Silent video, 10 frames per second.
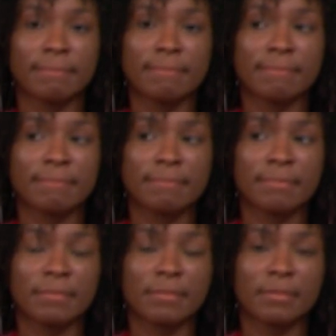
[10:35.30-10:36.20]

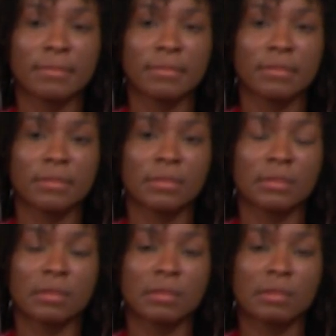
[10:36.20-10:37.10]

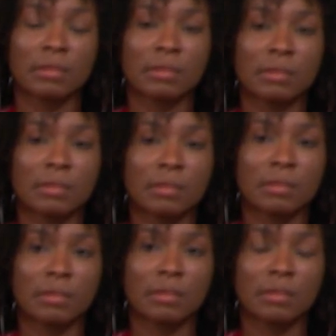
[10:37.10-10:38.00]

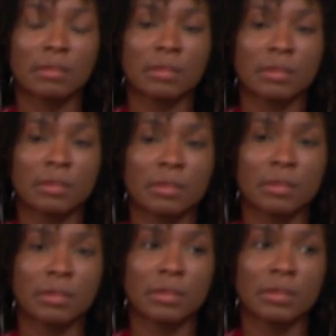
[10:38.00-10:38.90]

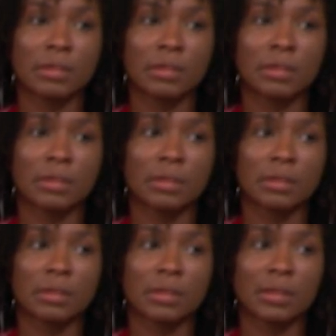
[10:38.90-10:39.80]

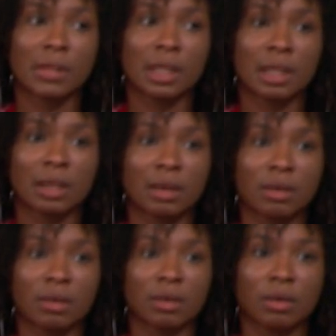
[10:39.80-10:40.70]

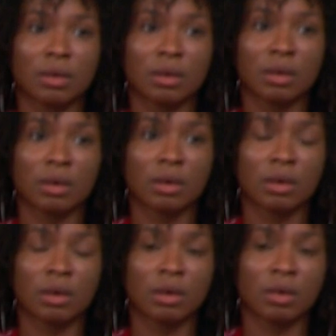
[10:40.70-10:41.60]

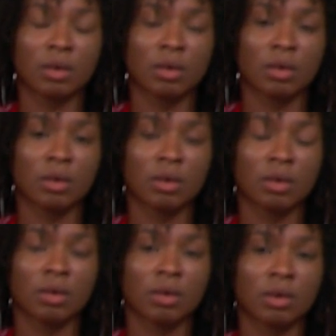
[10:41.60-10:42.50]

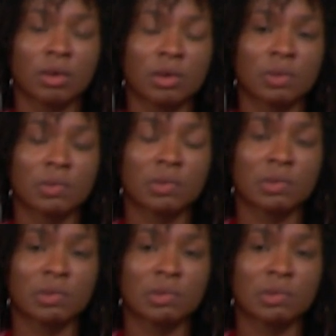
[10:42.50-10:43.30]
(not speaking)